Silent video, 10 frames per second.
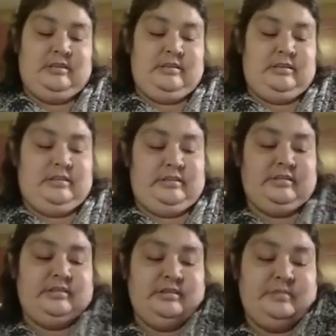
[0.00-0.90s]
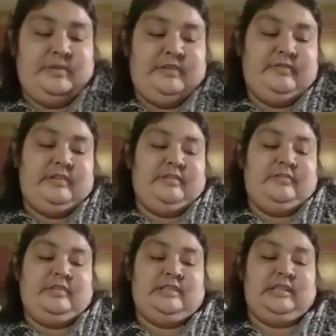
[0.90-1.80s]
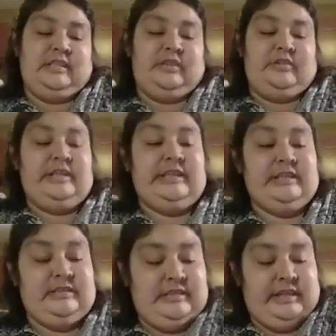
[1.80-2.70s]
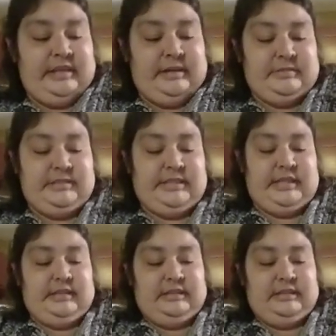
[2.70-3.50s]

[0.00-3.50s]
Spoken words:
there's a little bit of a difference in the ingredients, like I was saying.